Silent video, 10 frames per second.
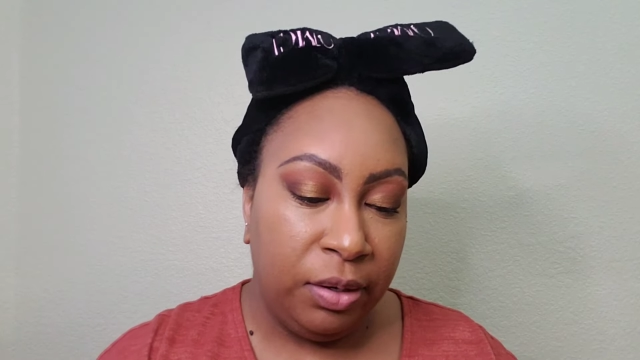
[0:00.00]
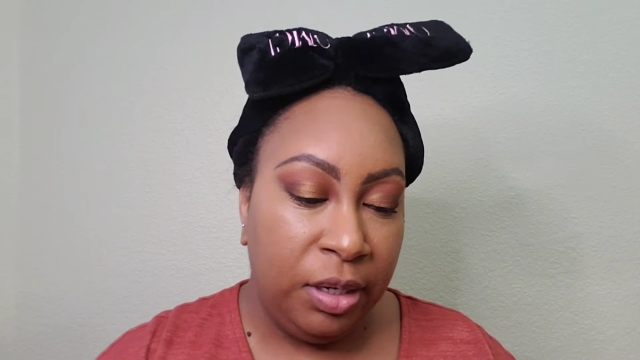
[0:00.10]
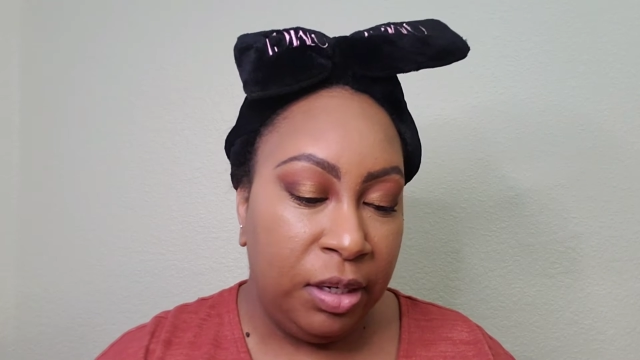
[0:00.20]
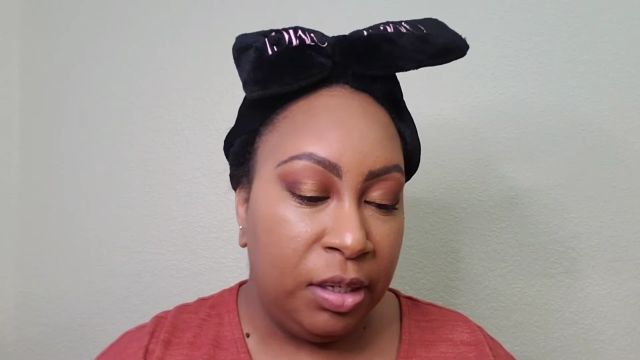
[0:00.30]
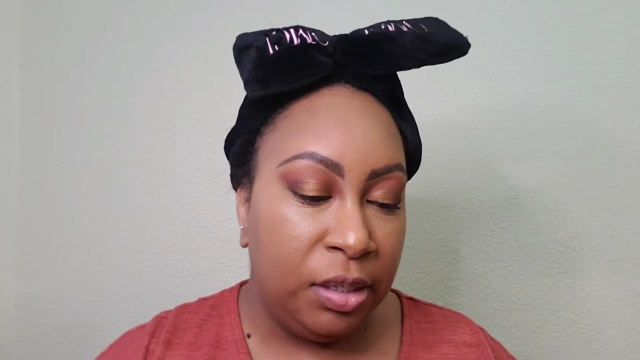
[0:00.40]

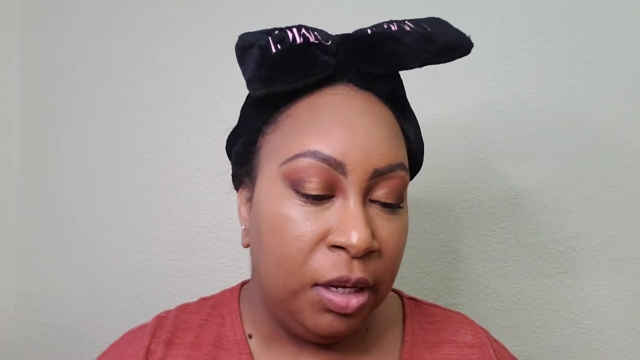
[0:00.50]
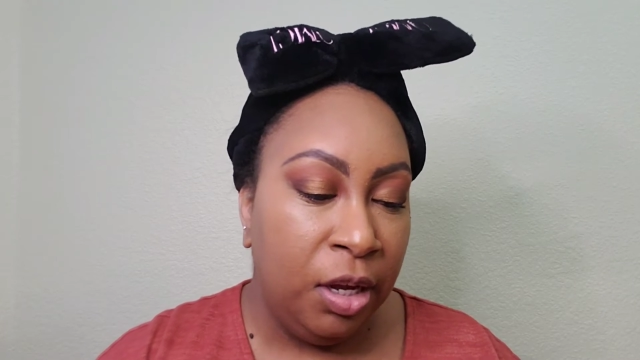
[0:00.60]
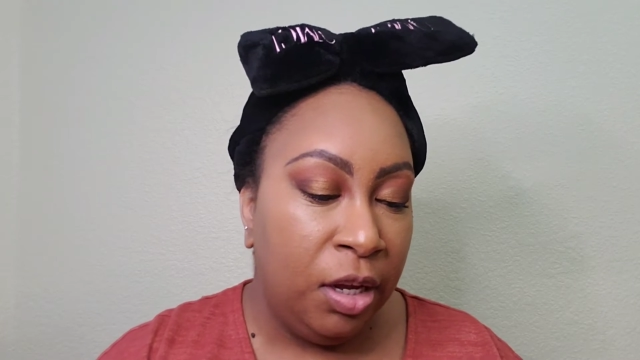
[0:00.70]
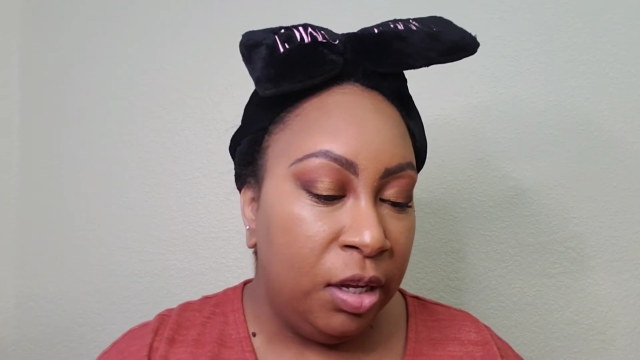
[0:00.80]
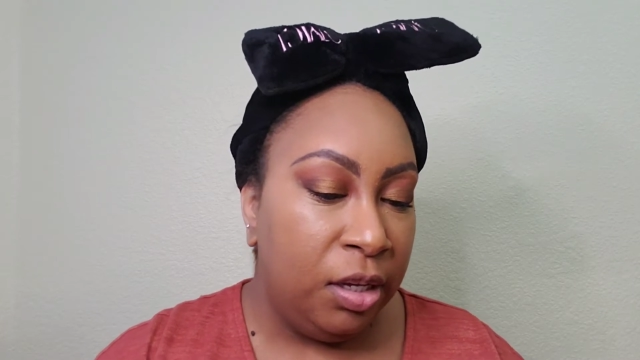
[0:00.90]
is
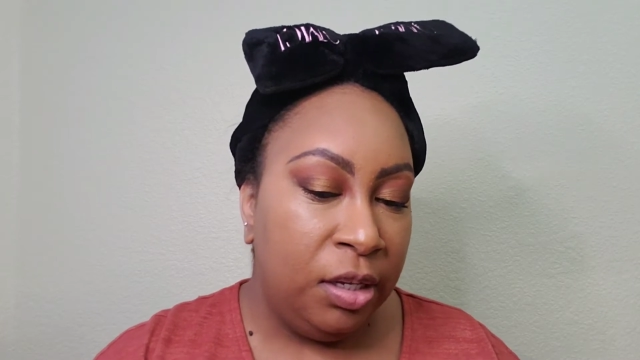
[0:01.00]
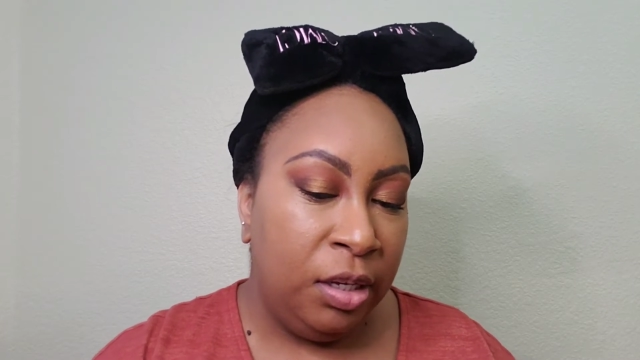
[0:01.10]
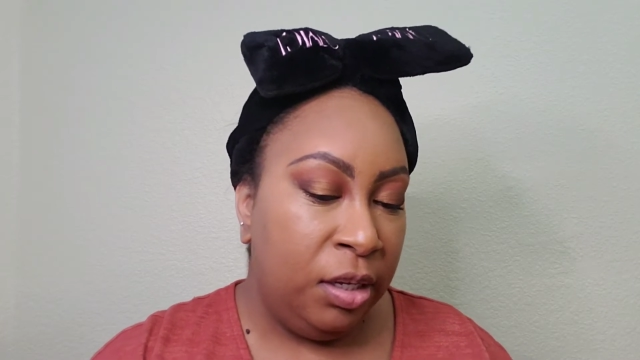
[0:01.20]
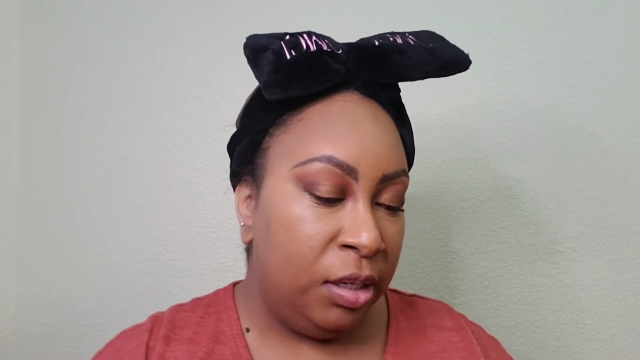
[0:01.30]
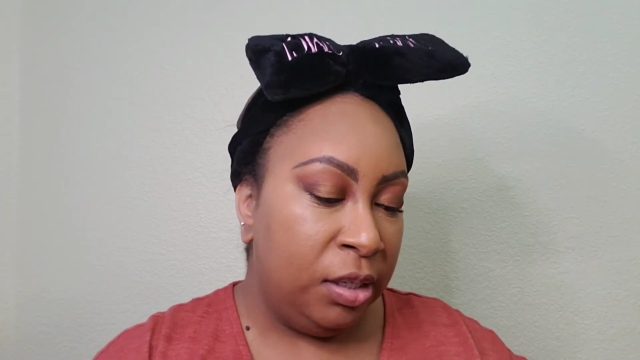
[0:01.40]

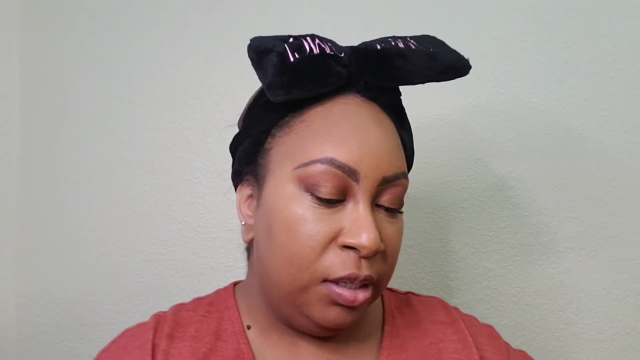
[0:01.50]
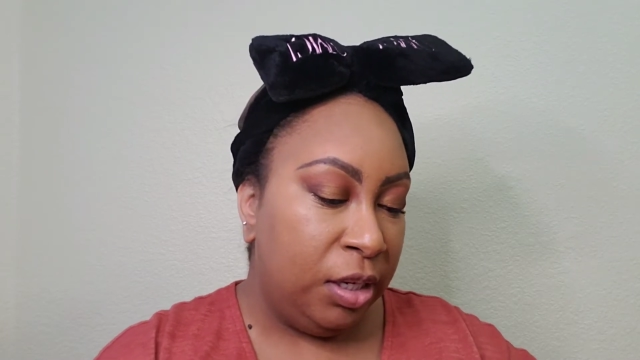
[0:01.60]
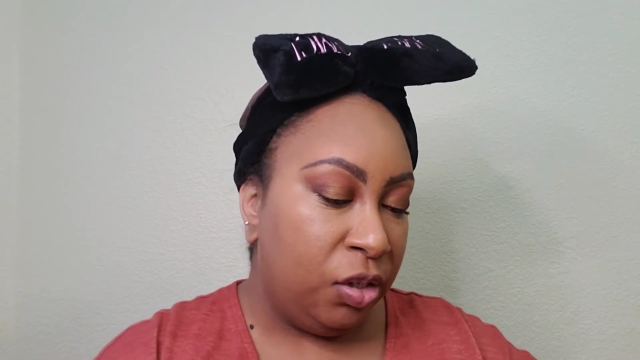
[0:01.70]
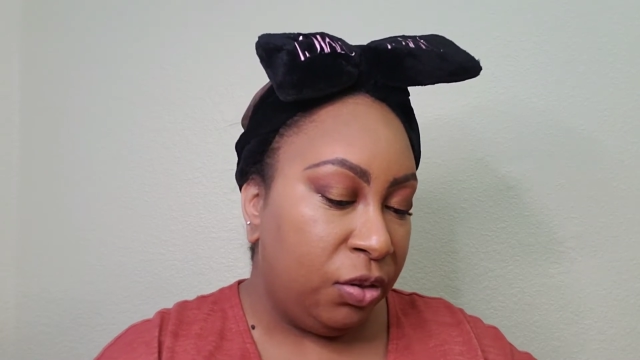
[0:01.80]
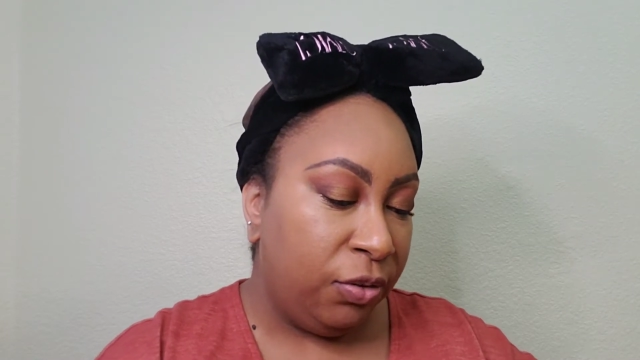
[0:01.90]
it
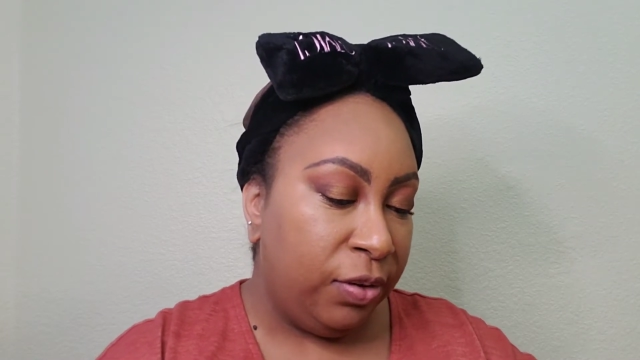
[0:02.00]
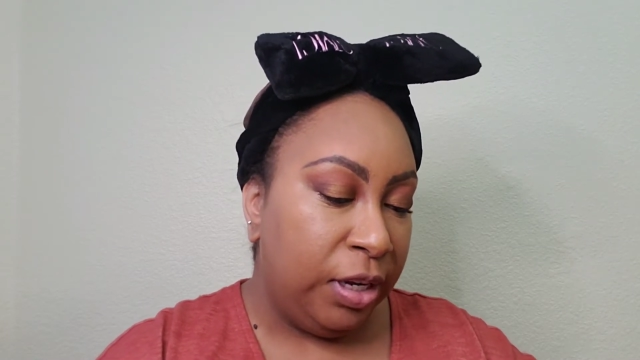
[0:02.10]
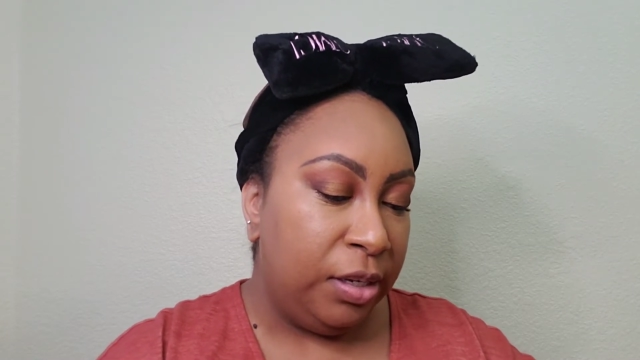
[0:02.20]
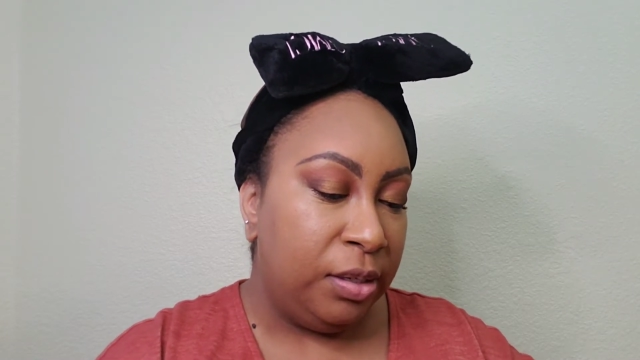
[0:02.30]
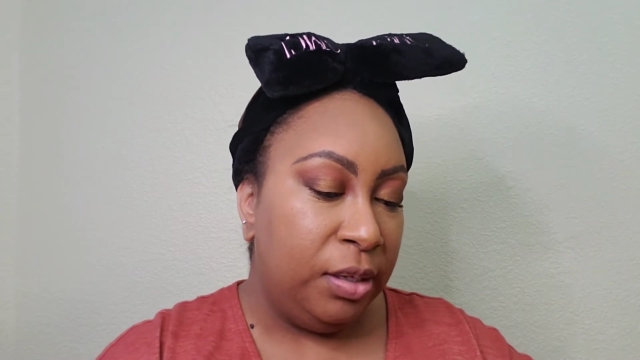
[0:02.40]
sets your
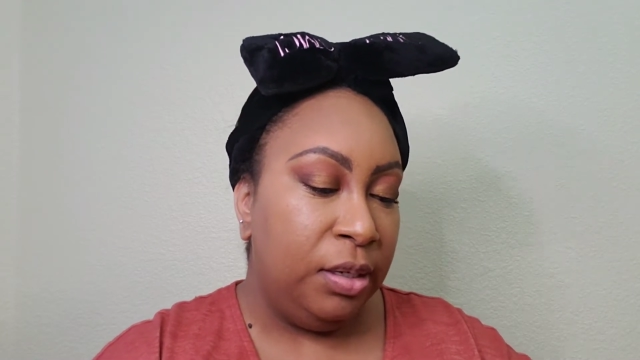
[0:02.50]
face.